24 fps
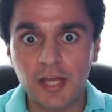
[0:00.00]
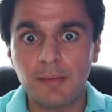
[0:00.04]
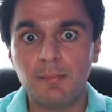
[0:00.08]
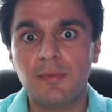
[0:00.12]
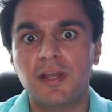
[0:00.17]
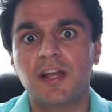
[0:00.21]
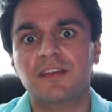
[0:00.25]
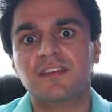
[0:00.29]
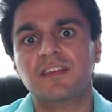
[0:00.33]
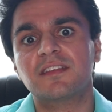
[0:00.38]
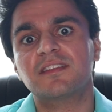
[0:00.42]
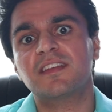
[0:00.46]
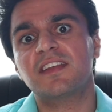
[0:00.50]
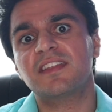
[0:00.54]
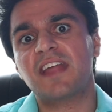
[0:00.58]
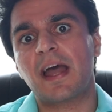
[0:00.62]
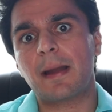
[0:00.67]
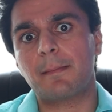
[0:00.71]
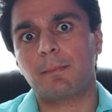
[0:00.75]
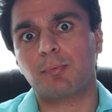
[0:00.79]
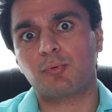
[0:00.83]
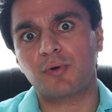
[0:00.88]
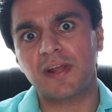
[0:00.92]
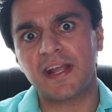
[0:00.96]
because it did
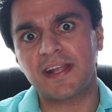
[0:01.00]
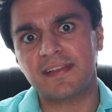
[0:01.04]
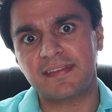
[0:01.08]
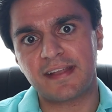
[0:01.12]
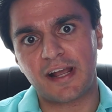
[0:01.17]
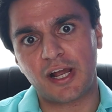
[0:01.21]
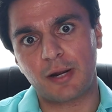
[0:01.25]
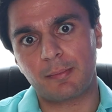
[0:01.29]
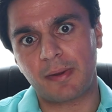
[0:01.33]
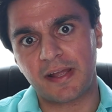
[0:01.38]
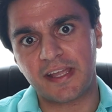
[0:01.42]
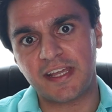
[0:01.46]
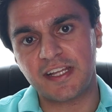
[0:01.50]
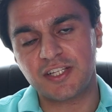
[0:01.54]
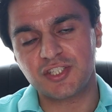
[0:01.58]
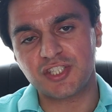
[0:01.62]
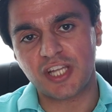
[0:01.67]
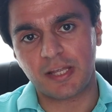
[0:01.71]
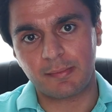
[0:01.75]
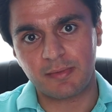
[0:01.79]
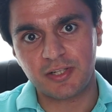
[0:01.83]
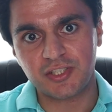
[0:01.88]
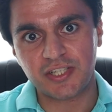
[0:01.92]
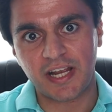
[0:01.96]
that breakdown by each
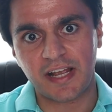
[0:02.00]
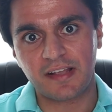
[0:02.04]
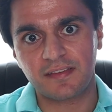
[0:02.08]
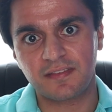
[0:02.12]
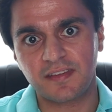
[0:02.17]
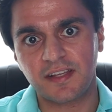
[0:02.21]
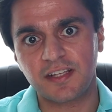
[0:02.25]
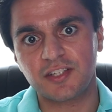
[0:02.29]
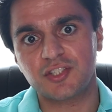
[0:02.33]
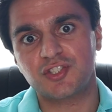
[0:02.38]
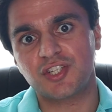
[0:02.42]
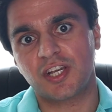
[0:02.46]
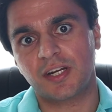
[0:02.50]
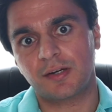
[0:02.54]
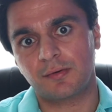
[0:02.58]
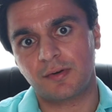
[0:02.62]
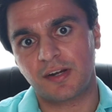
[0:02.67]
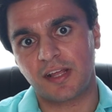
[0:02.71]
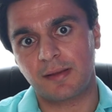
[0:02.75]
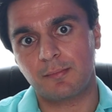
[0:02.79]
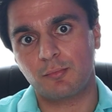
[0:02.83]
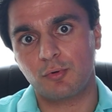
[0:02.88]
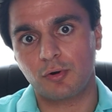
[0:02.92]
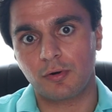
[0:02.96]
image asset,
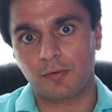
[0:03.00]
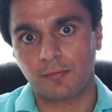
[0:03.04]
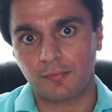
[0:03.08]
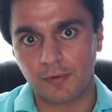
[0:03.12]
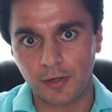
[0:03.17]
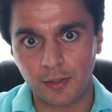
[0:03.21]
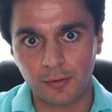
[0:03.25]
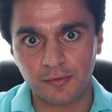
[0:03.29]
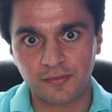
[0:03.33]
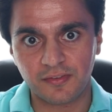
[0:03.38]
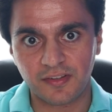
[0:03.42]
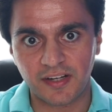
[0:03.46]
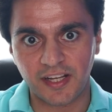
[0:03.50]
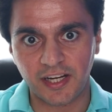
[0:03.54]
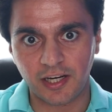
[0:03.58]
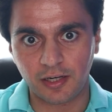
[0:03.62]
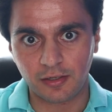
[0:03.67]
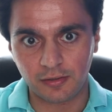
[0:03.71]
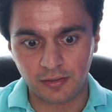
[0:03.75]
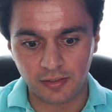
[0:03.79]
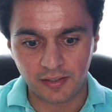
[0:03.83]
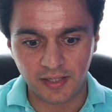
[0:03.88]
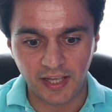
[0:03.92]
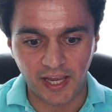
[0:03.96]
generating more rows that I
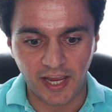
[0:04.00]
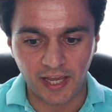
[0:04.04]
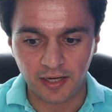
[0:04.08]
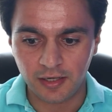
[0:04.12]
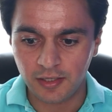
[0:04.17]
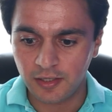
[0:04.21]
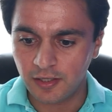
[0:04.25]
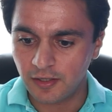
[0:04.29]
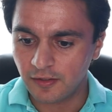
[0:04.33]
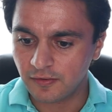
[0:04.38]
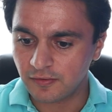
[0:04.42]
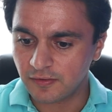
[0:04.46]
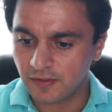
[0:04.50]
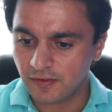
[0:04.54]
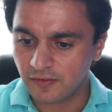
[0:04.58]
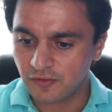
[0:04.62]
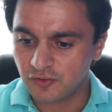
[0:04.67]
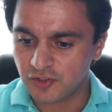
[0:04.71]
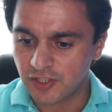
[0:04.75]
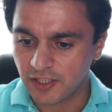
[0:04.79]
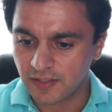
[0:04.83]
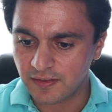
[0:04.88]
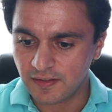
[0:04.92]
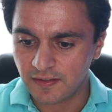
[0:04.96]
can look at. So let's
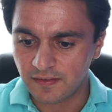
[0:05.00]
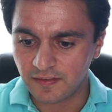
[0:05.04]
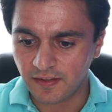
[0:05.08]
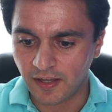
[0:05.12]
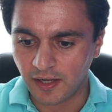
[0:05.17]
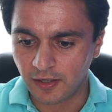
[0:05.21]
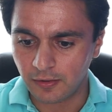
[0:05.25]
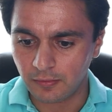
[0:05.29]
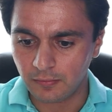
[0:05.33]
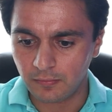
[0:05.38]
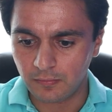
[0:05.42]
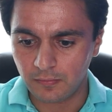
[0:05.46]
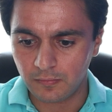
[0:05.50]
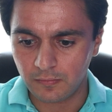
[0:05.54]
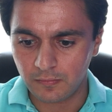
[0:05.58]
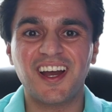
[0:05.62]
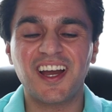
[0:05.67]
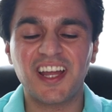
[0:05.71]
check this out.